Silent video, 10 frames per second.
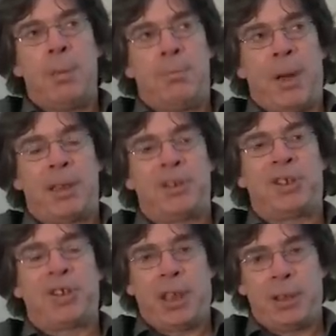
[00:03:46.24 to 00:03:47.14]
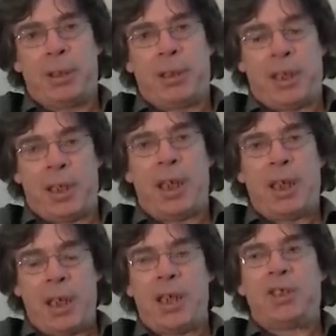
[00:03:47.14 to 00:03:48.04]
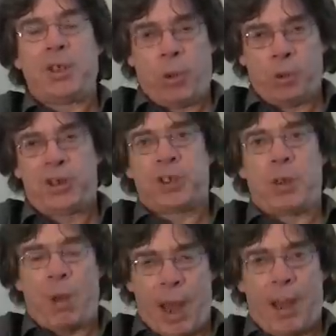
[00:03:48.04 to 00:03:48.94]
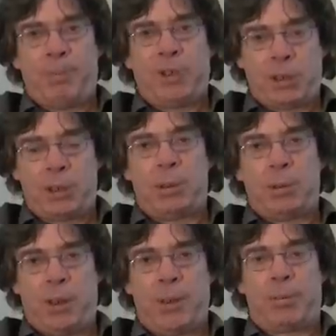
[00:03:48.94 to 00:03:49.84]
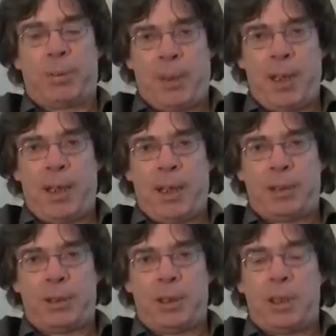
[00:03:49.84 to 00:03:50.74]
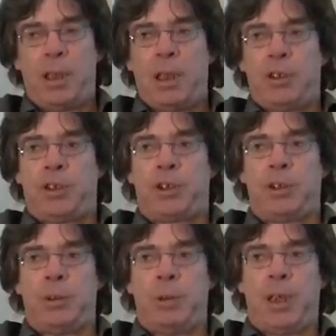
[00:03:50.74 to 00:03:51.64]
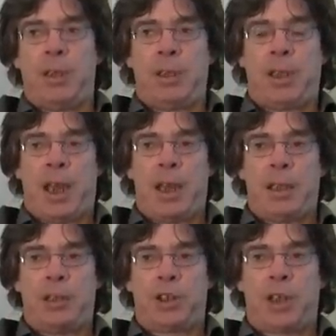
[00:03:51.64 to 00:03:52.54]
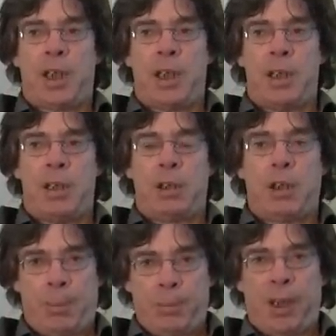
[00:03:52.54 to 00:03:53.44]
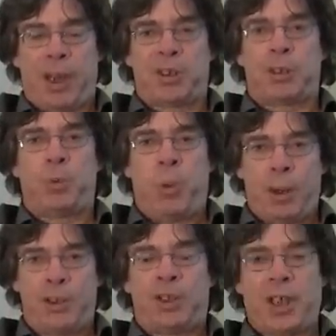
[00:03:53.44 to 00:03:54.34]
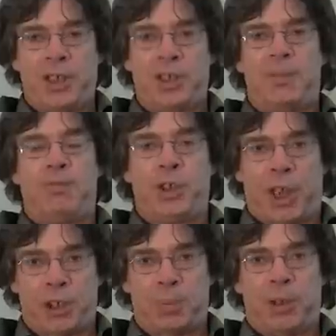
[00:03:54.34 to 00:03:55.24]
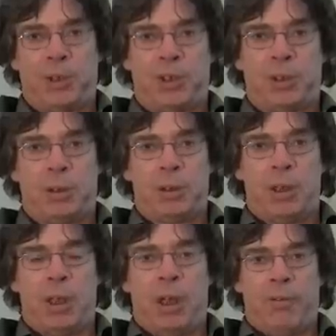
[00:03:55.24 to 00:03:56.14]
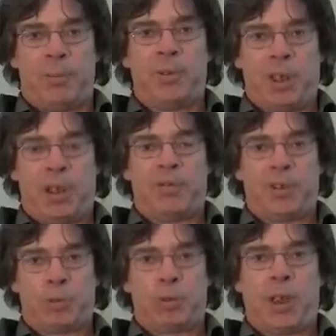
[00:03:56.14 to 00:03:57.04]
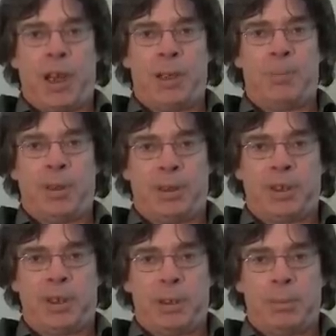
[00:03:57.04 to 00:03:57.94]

But secondly, he is also absolutely prepared to engage in complex qualitative judgments of observers' reliability.